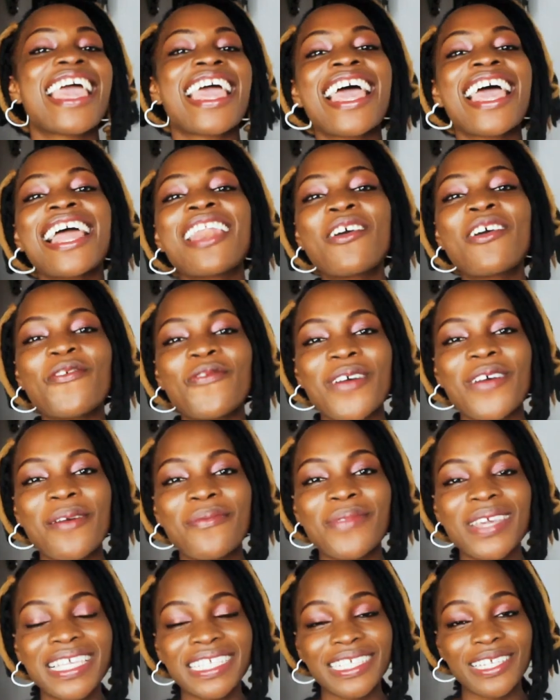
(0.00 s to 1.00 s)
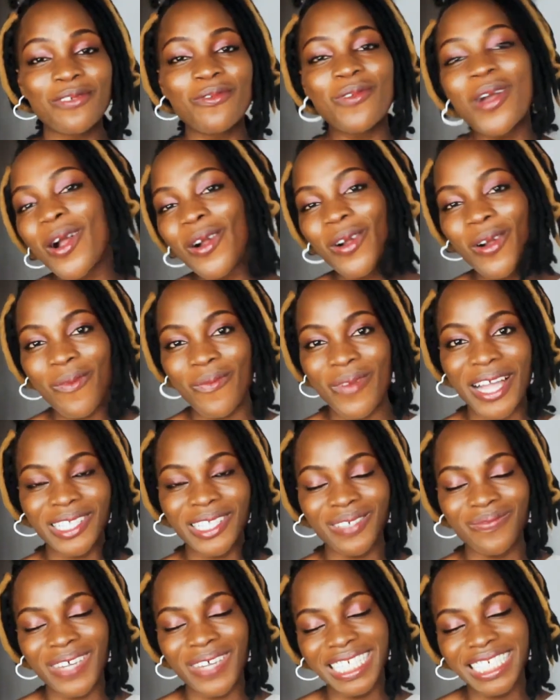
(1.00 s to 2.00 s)
Hello farmers, and welcome
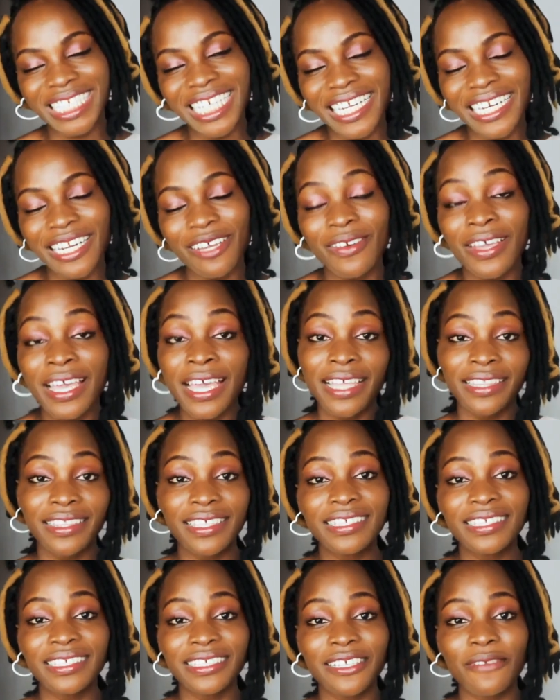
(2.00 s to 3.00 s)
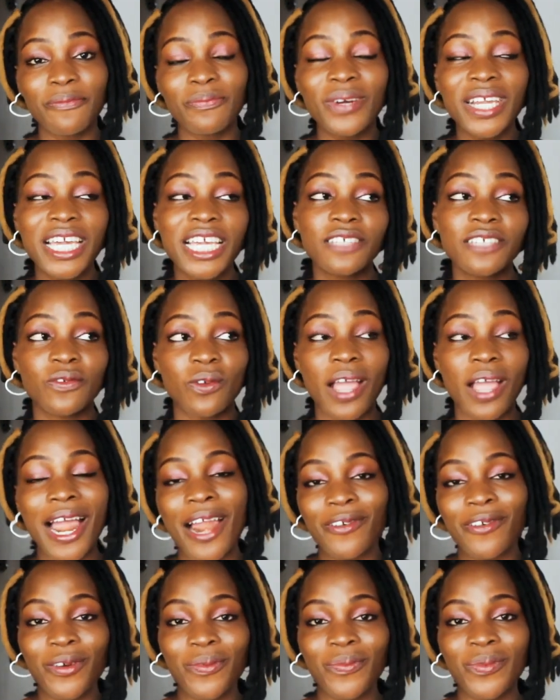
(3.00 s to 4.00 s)
back to my channel. This is a place for
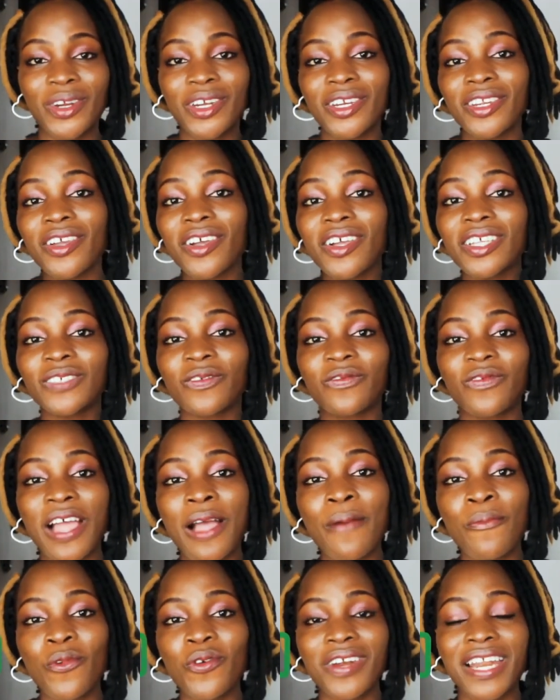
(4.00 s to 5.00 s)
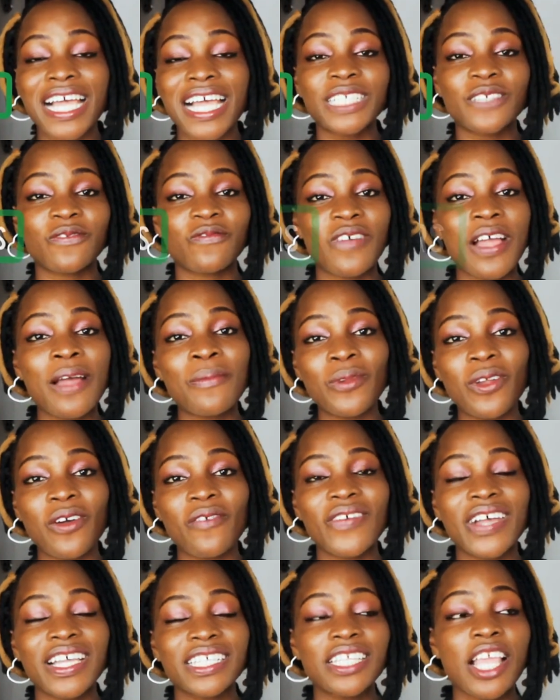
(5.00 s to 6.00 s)
agripreneurs, farm owners, farm
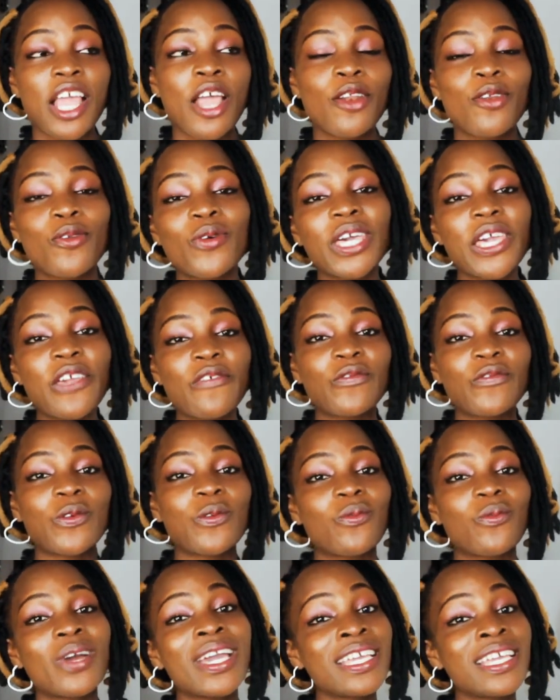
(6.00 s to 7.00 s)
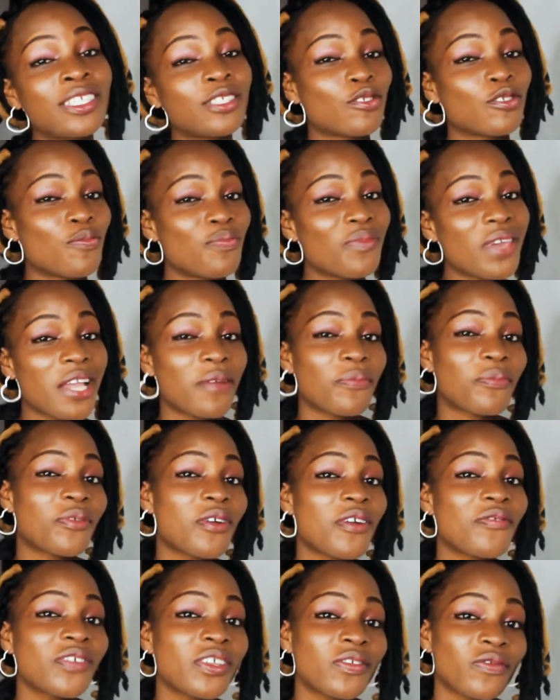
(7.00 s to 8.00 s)
lovers looking for ways to make
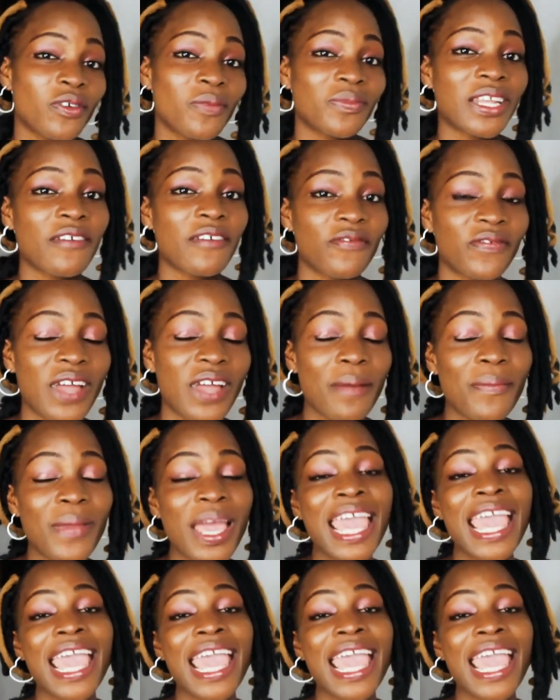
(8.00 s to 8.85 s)
profits from their farm